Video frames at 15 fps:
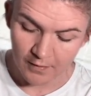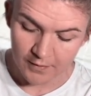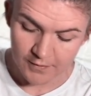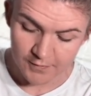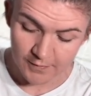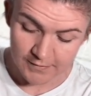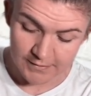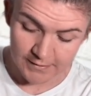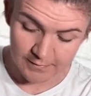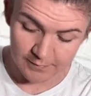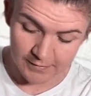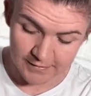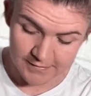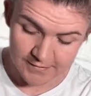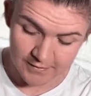20
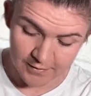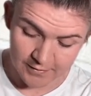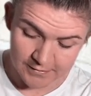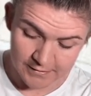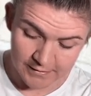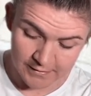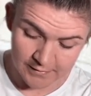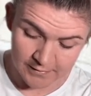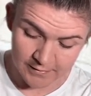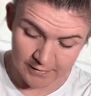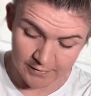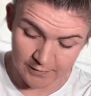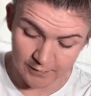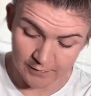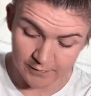plus 13
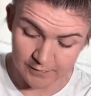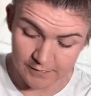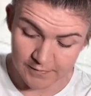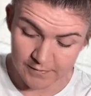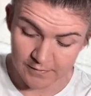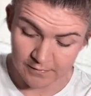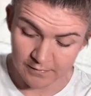equals